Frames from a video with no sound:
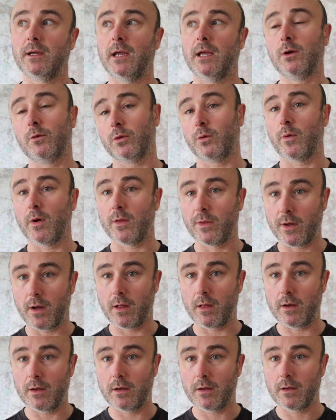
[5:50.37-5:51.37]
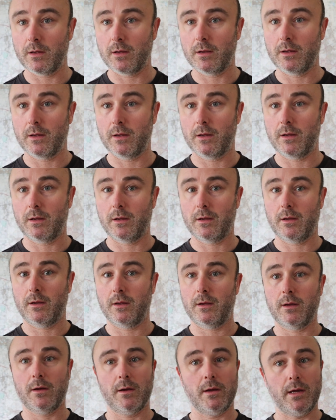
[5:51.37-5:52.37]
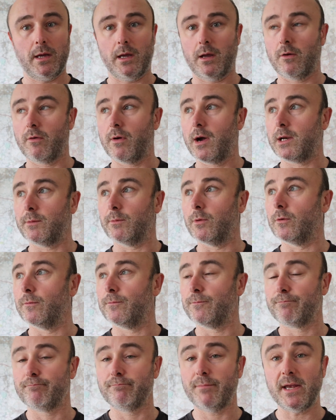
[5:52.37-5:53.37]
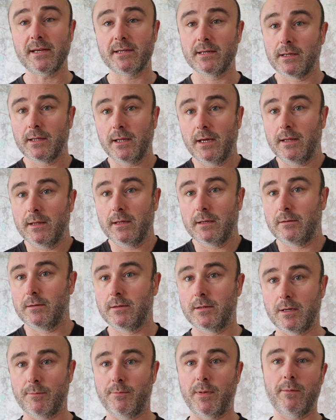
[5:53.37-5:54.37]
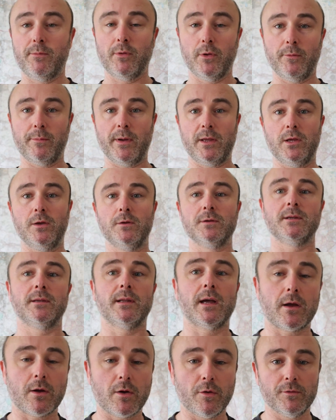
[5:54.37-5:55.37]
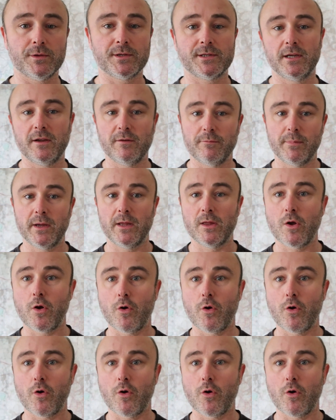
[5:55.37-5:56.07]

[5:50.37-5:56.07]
equaled $1. Incredible. Basically, the people who have been using that currency have been